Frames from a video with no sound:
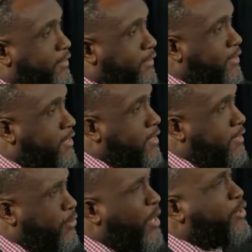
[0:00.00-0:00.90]
of,
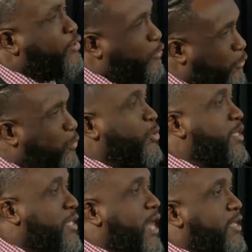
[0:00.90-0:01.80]
you exude
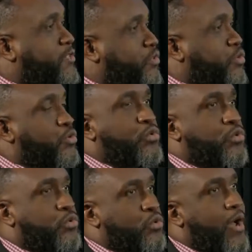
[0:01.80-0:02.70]
that. So
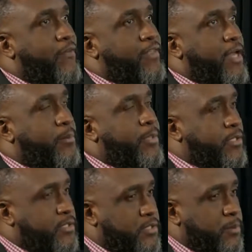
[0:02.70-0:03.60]
you have that
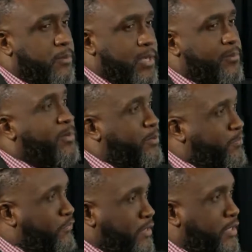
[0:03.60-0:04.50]
ability to make people
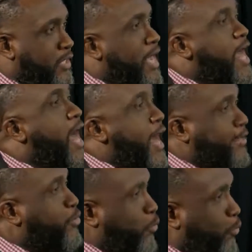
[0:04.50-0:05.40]
feel
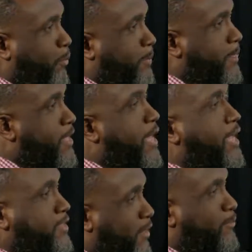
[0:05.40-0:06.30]
at home
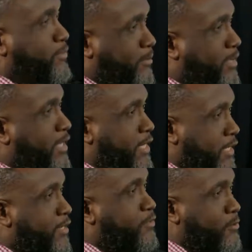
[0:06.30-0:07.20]
and comfortable in
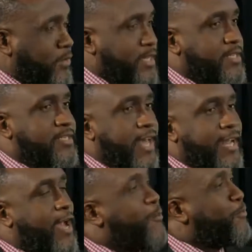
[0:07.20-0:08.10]
their space.
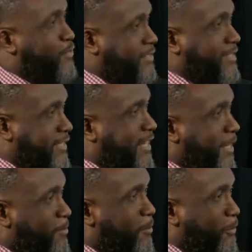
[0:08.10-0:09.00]
And I appreciate
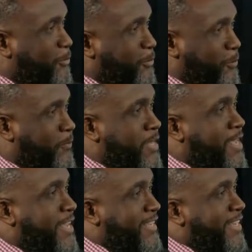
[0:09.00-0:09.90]
that about you.
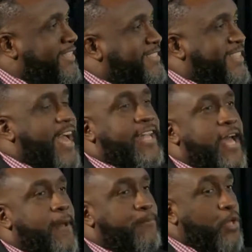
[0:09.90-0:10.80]
Yes. And
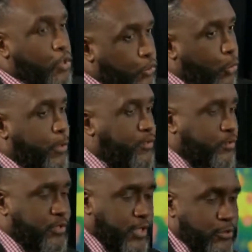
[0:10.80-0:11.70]
I'm going
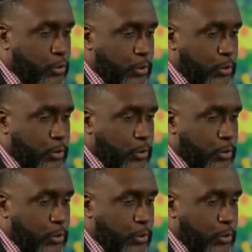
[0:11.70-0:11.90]
through, so let's go